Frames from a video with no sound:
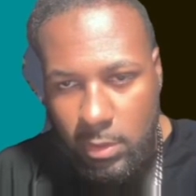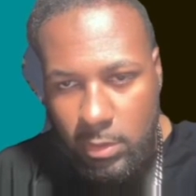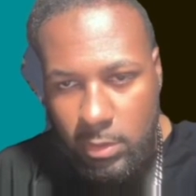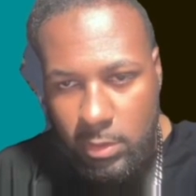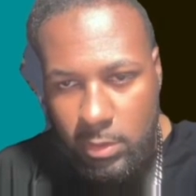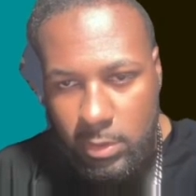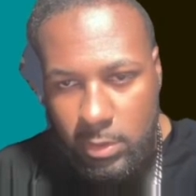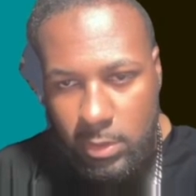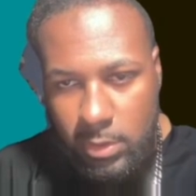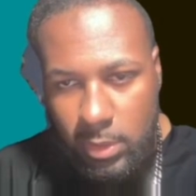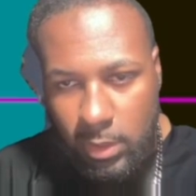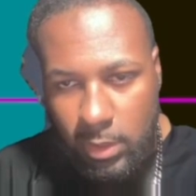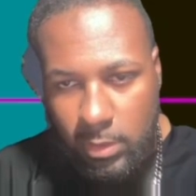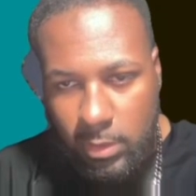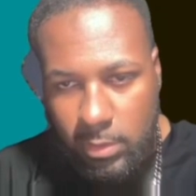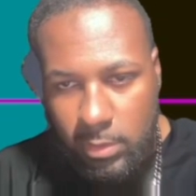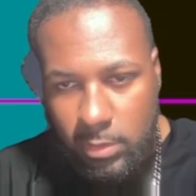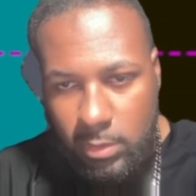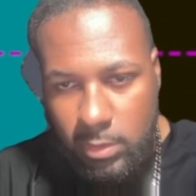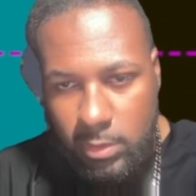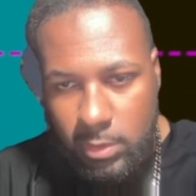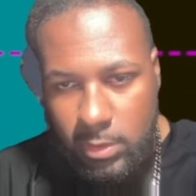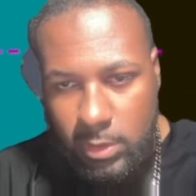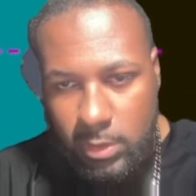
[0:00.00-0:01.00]
He's
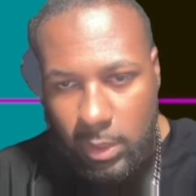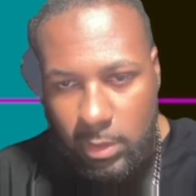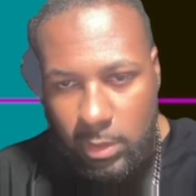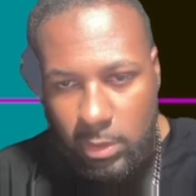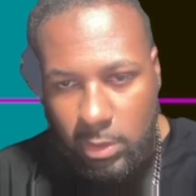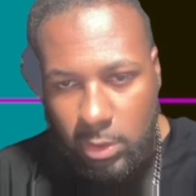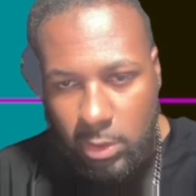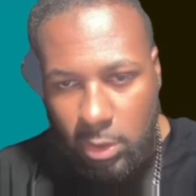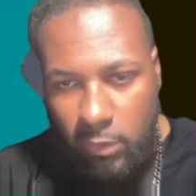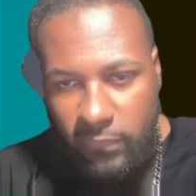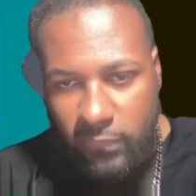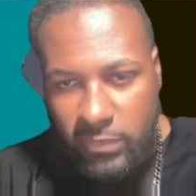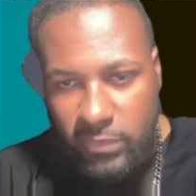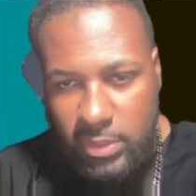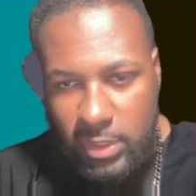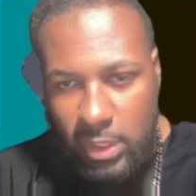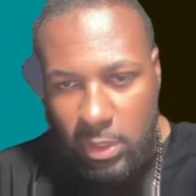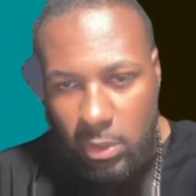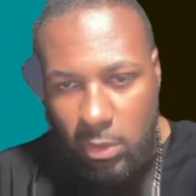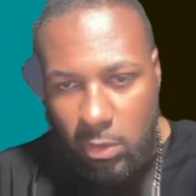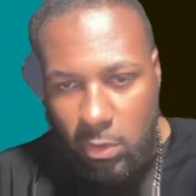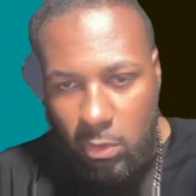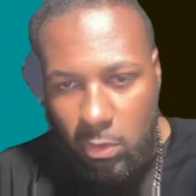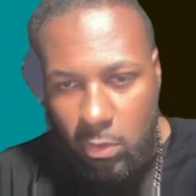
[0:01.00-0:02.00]
taking the Dolphins at
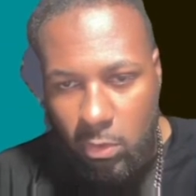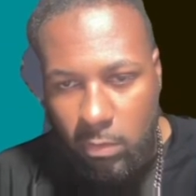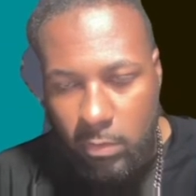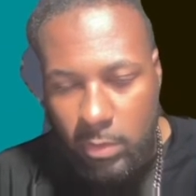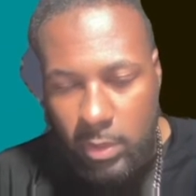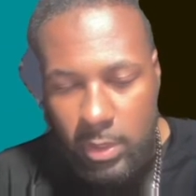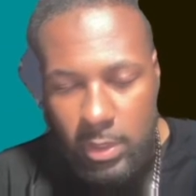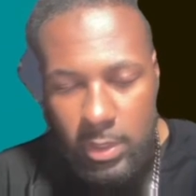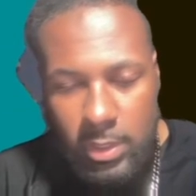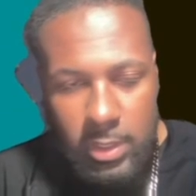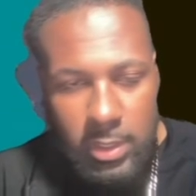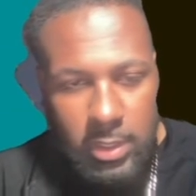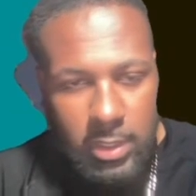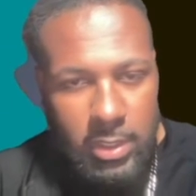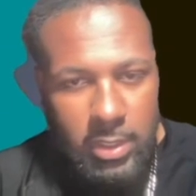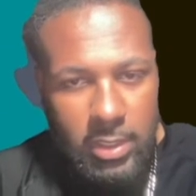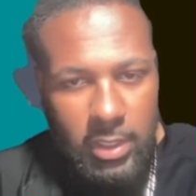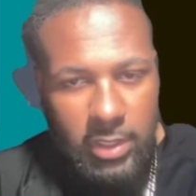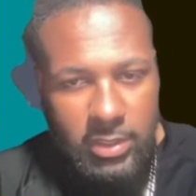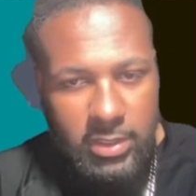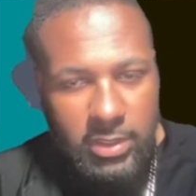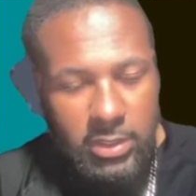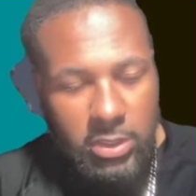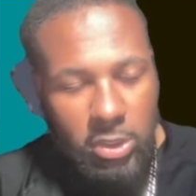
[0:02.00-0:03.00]
home.
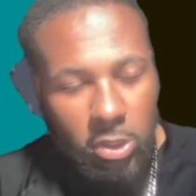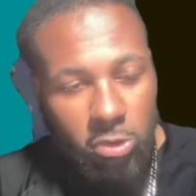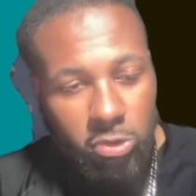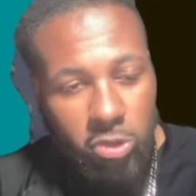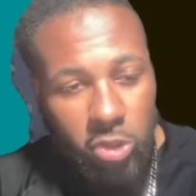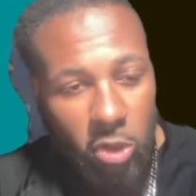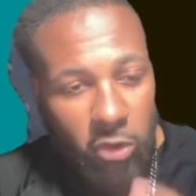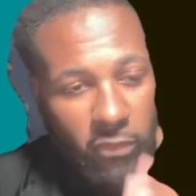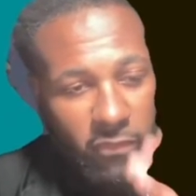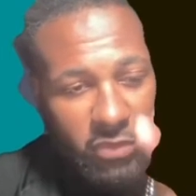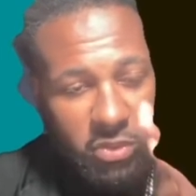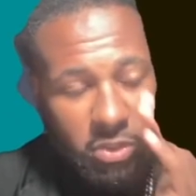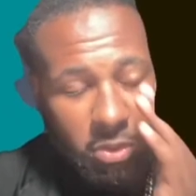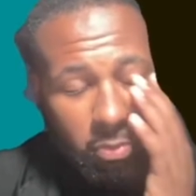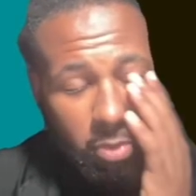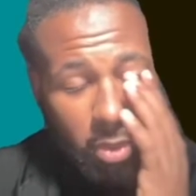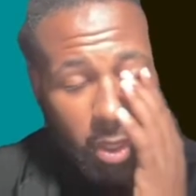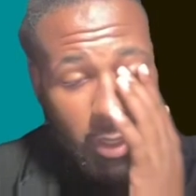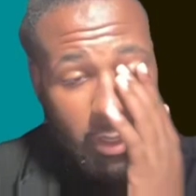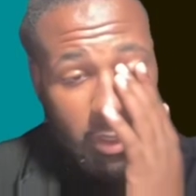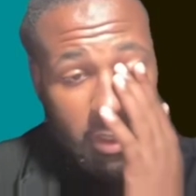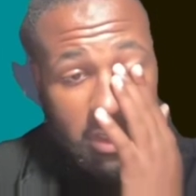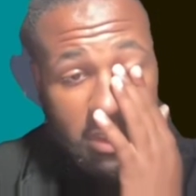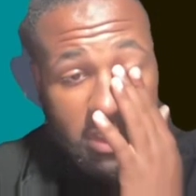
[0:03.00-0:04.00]
I said Dolphins are
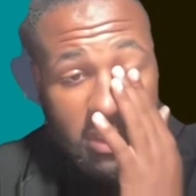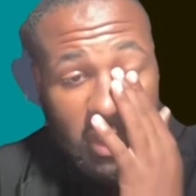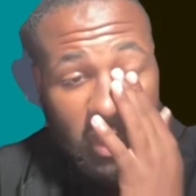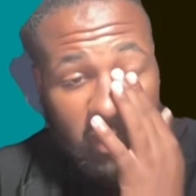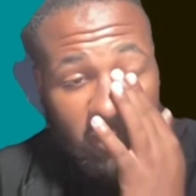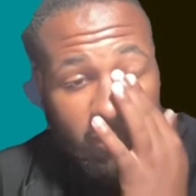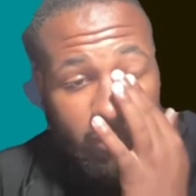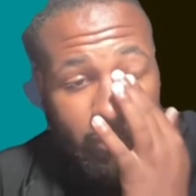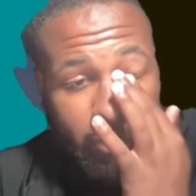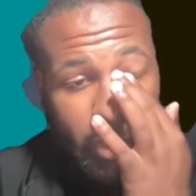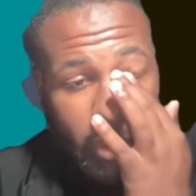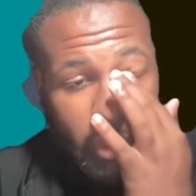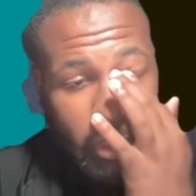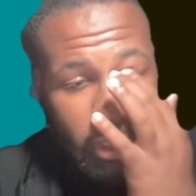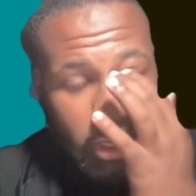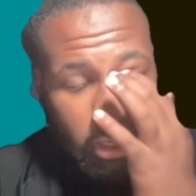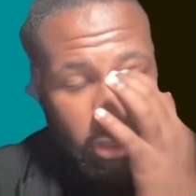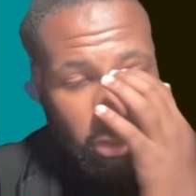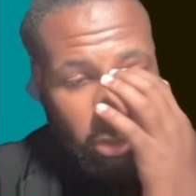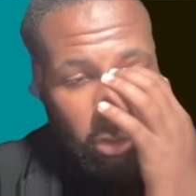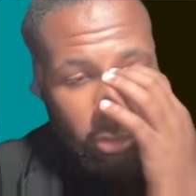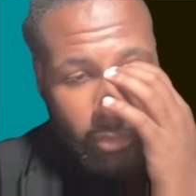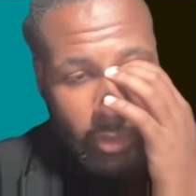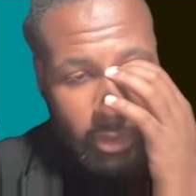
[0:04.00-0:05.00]
probably a safe pick
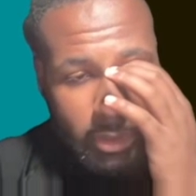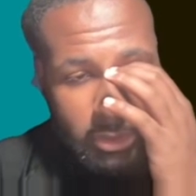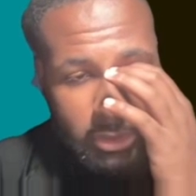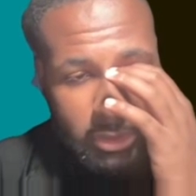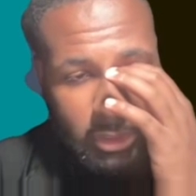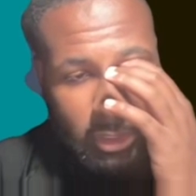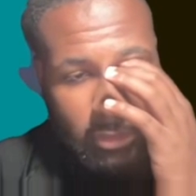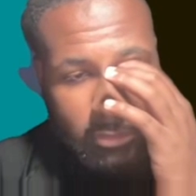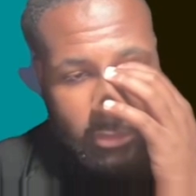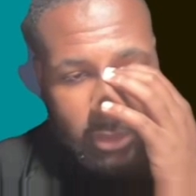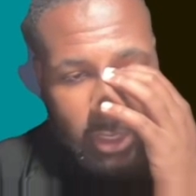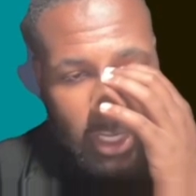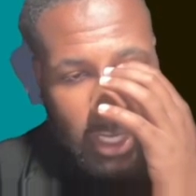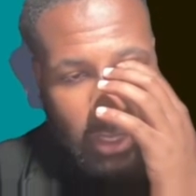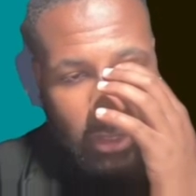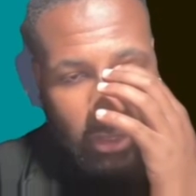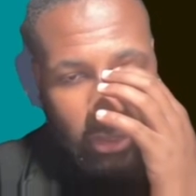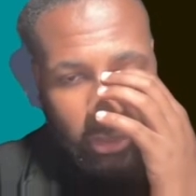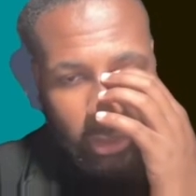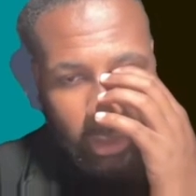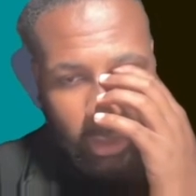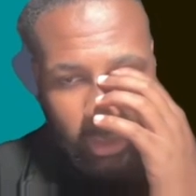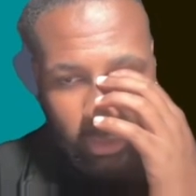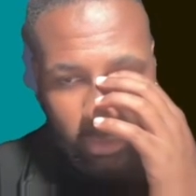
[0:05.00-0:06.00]
here, but at the same time,
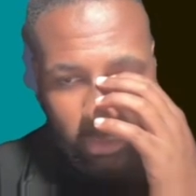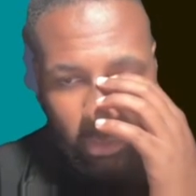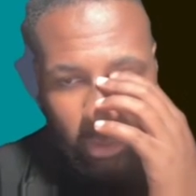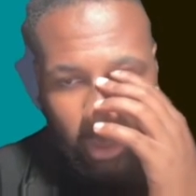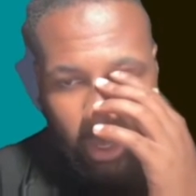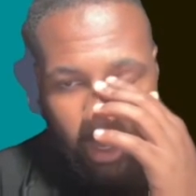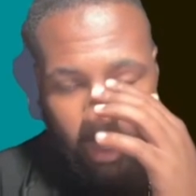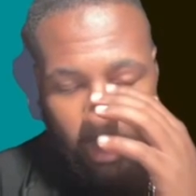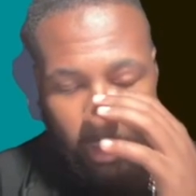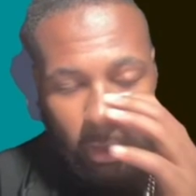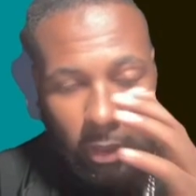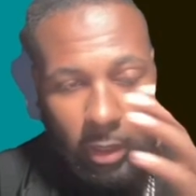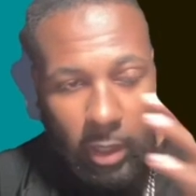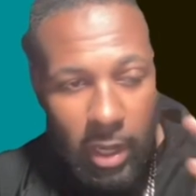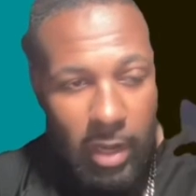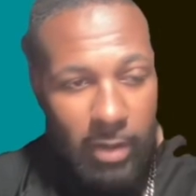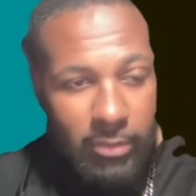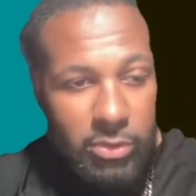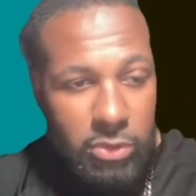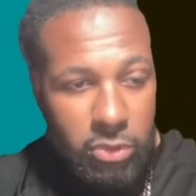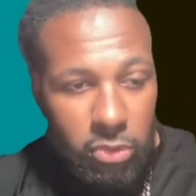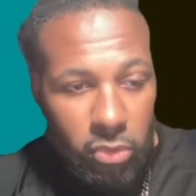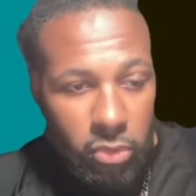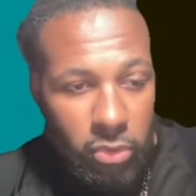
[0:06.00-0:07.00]
they're
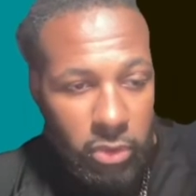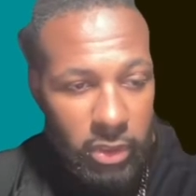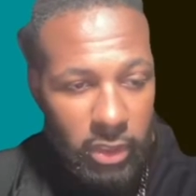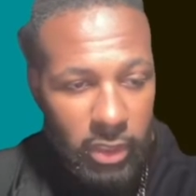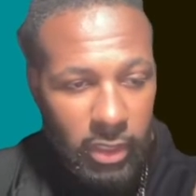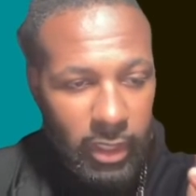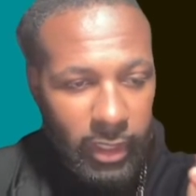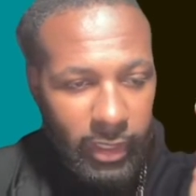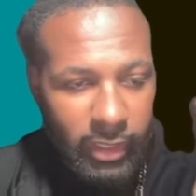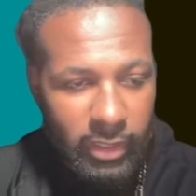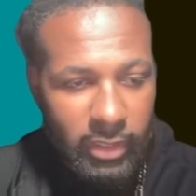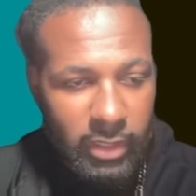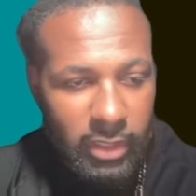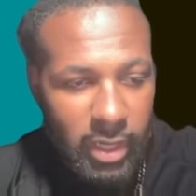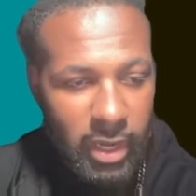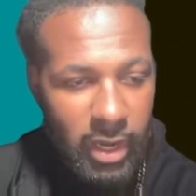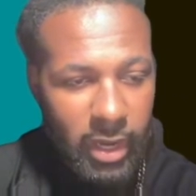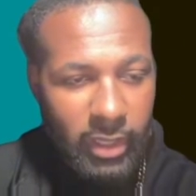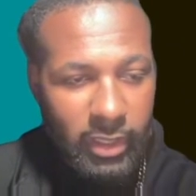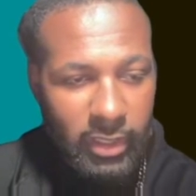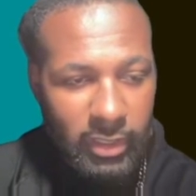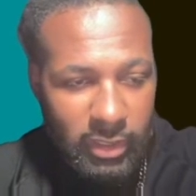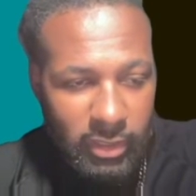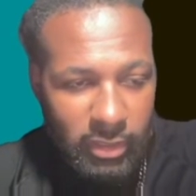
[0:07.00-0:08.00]
absolutely
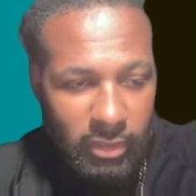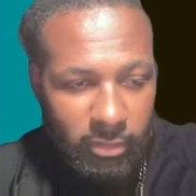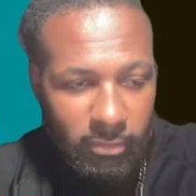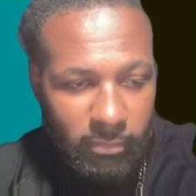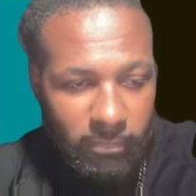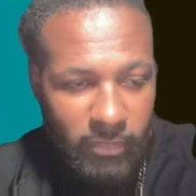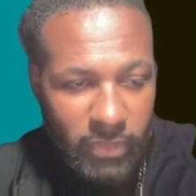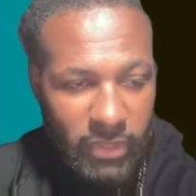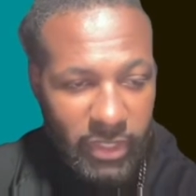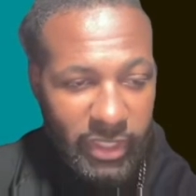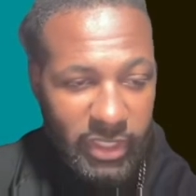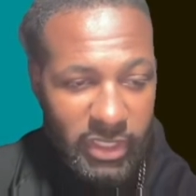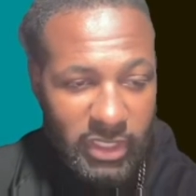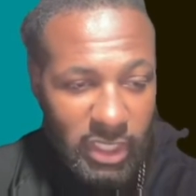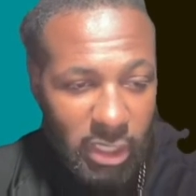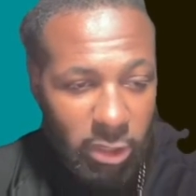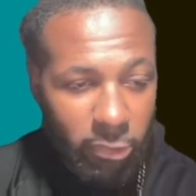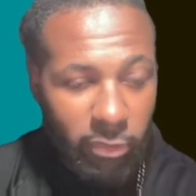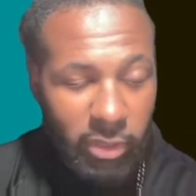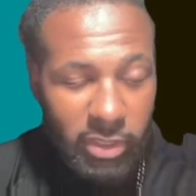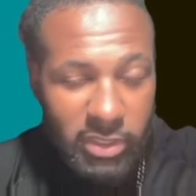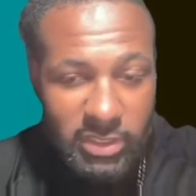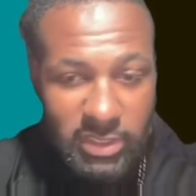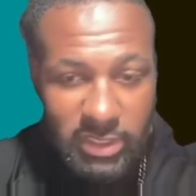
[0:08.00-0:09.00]
not in a
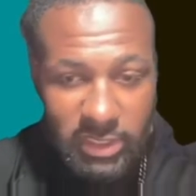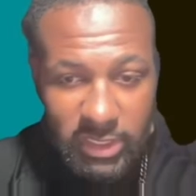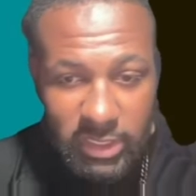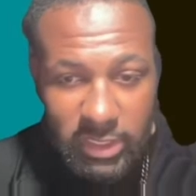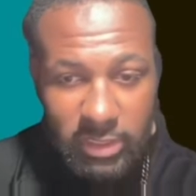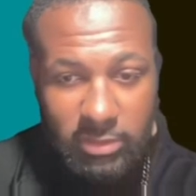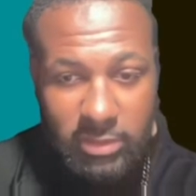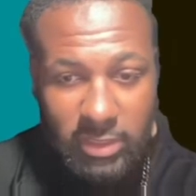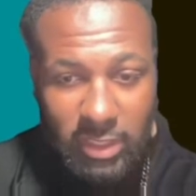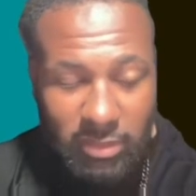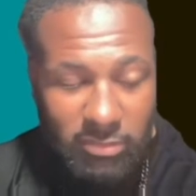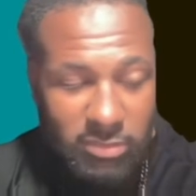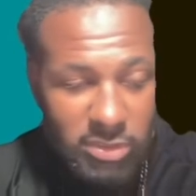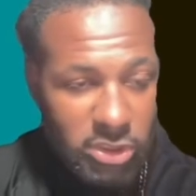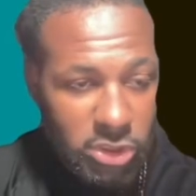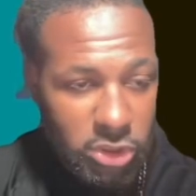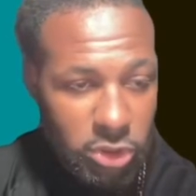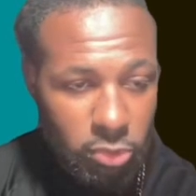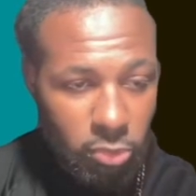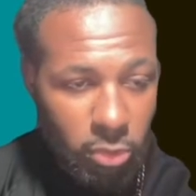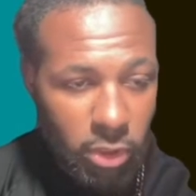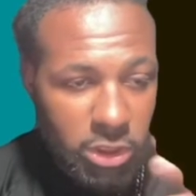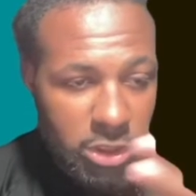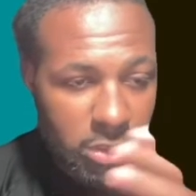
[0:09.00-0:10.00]
guaranteed type
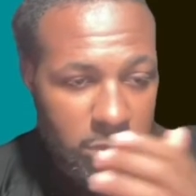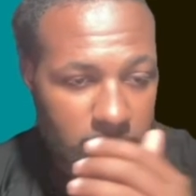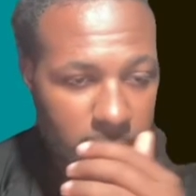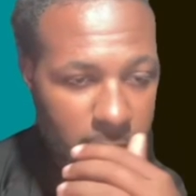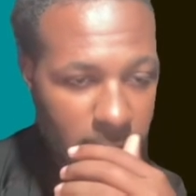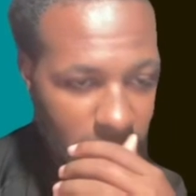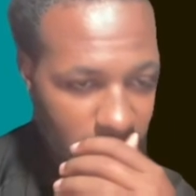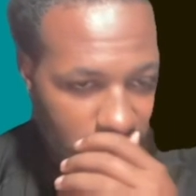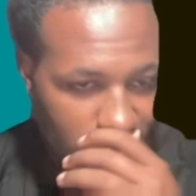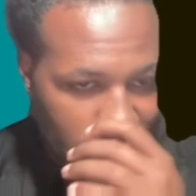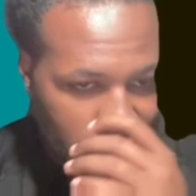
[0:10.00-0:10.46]
situation pick.